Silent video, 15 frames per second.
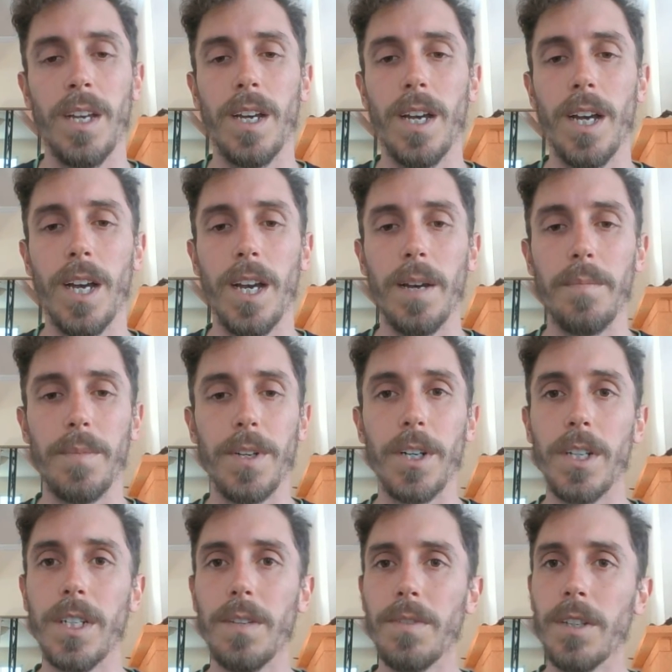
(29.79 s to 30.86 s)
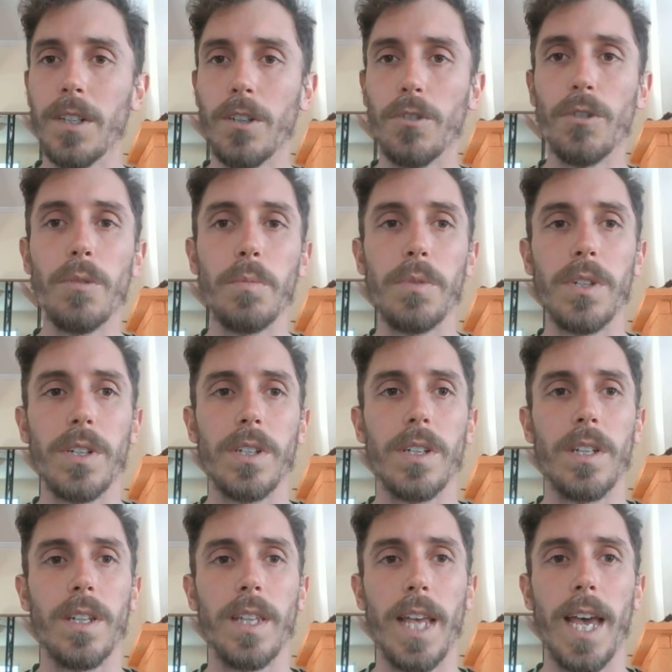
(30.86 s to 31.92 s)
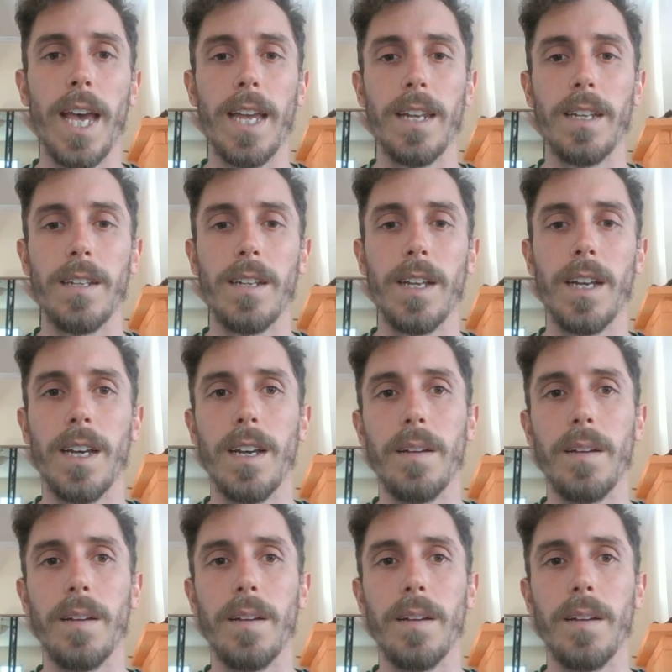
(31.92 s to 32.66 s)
There are different groups that